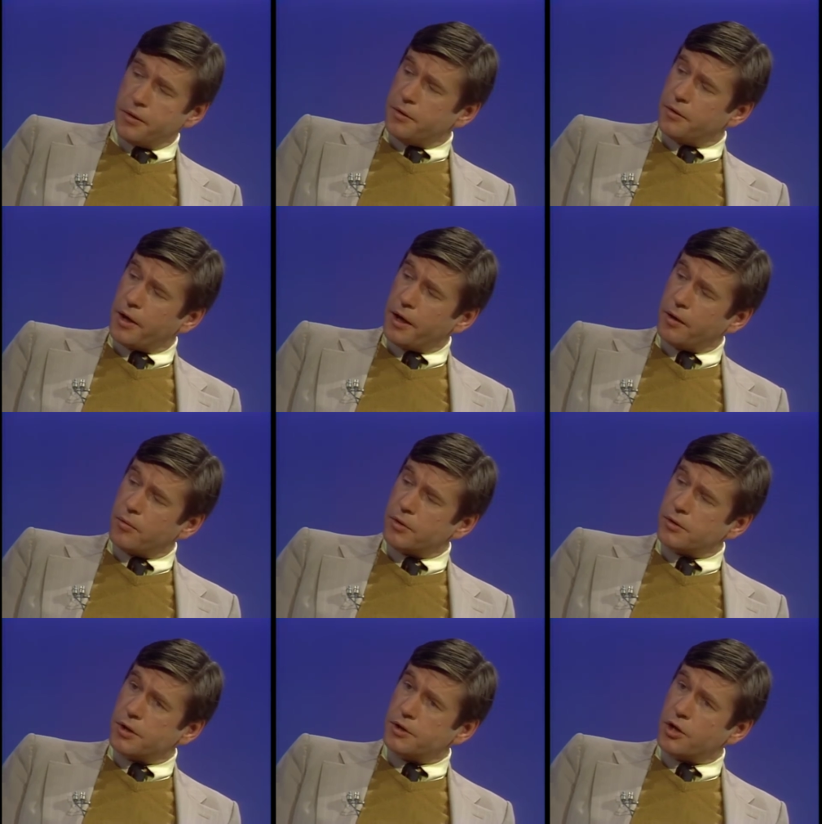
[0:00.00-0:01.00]
that it
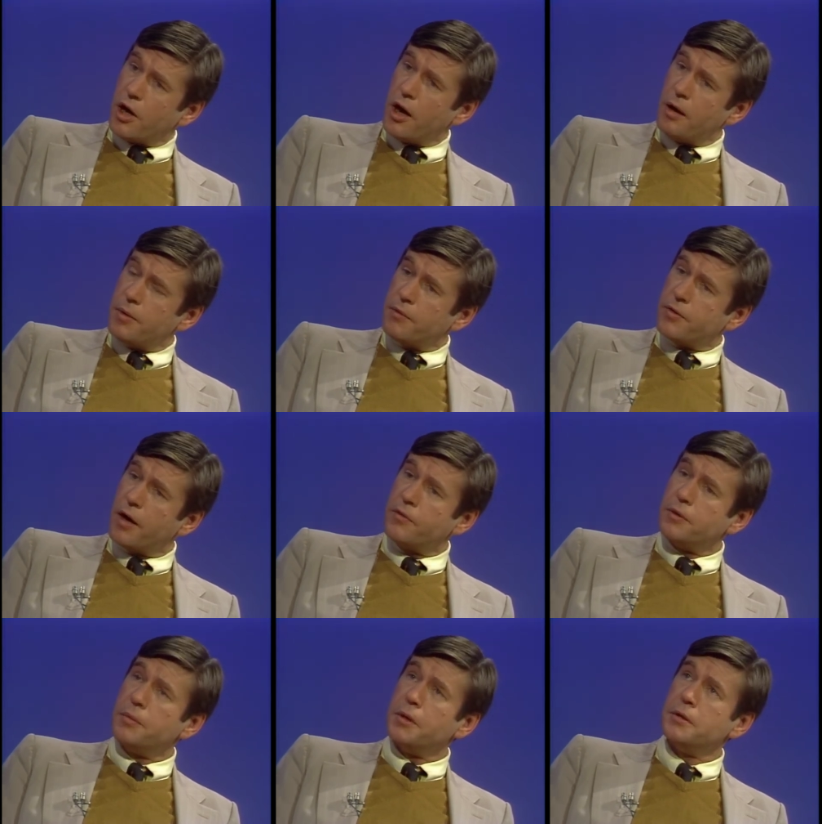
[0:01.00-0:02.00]
was the job of
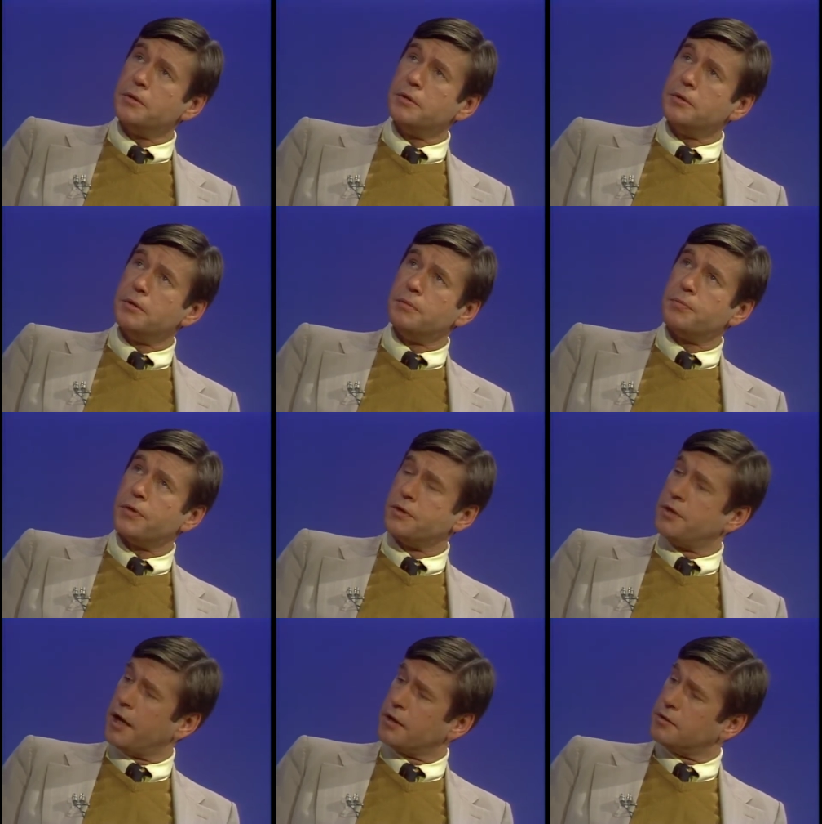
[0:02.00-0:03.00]
government to
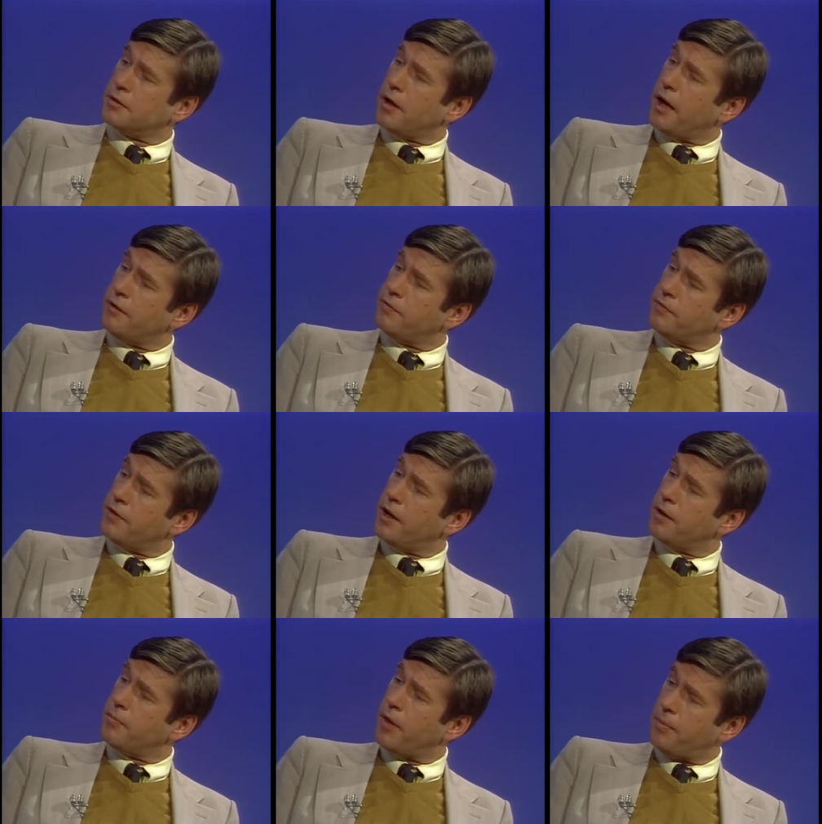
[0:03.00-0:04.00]
protect life
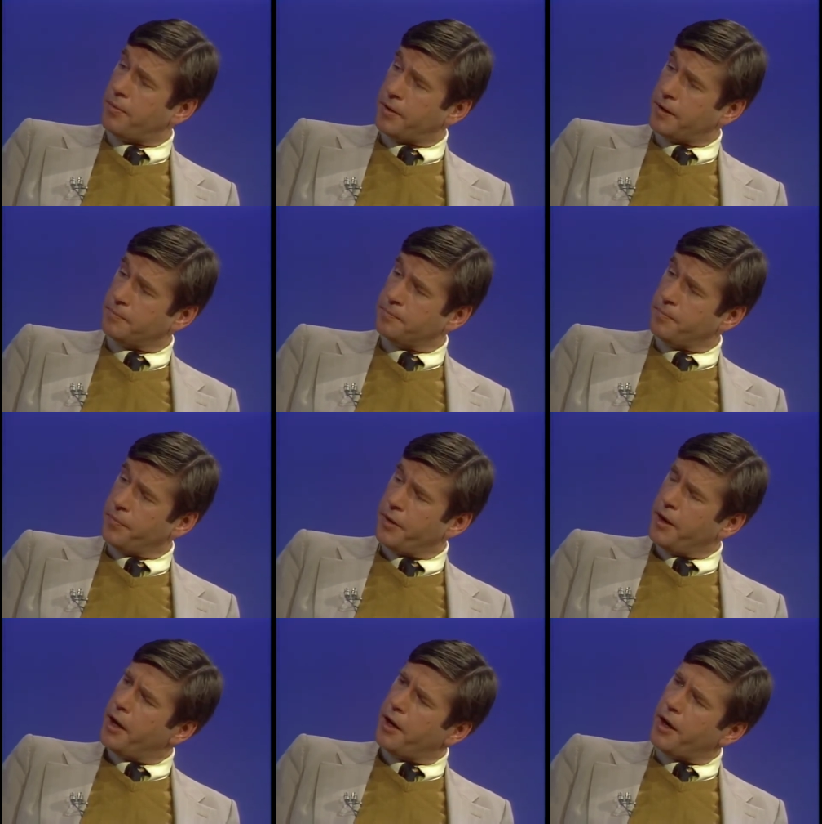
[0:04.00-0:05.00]
and property. Yeah.
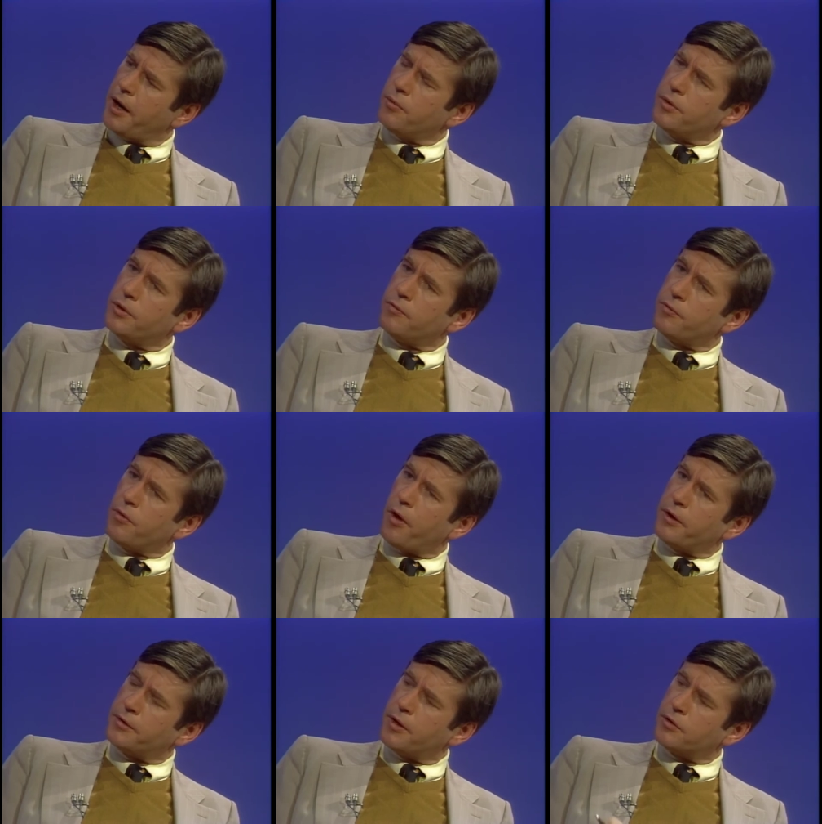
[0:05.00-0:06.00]
And I would have
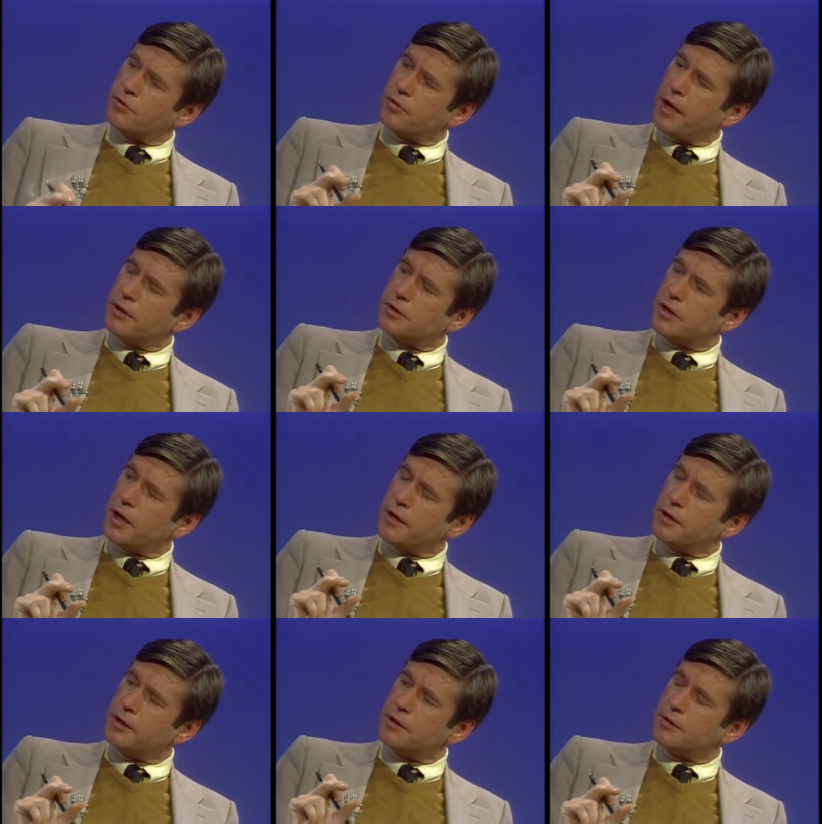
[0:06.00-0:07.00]
thought that
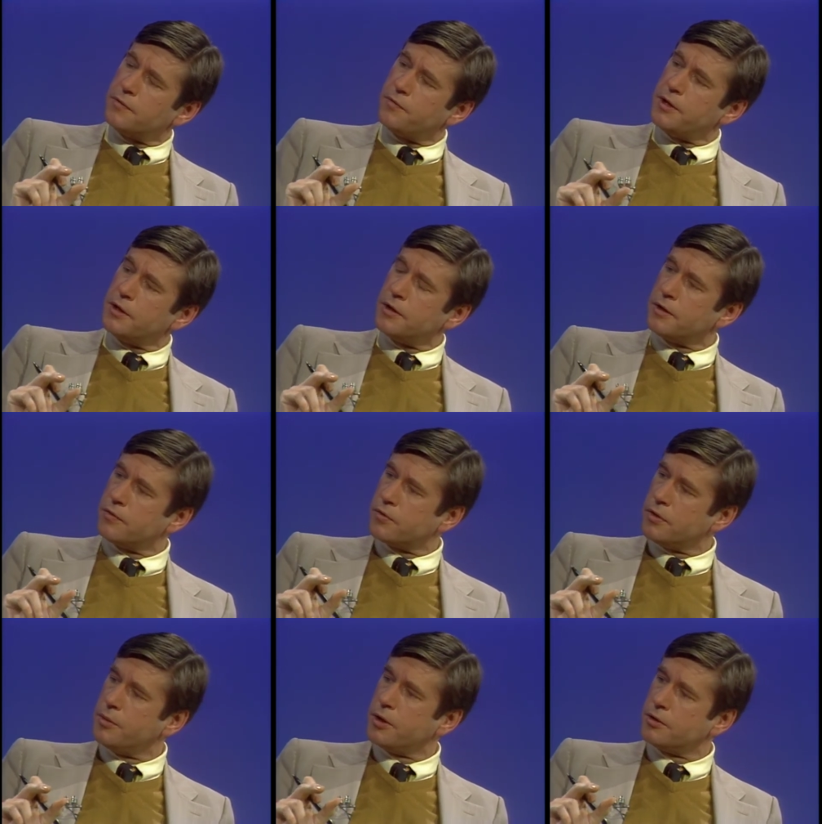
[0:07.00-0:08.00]
translated into the field of
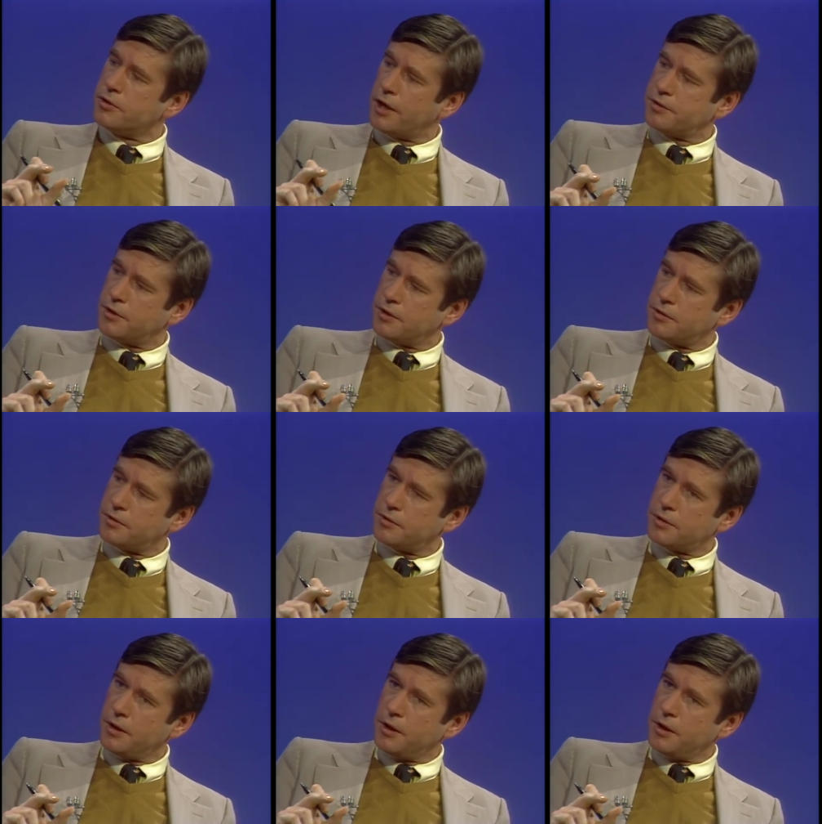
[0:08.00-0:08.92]
criminal justice,